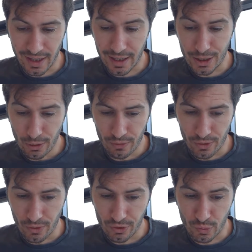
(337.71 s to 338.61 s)
at youth
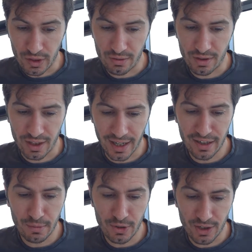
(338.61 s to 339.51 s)
courts which
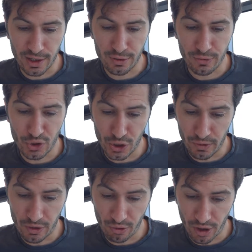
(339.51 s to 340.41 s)
retain the potential for
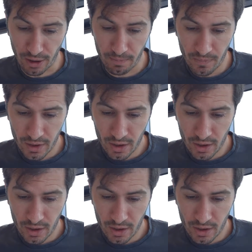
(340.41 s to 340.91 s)
jury trial.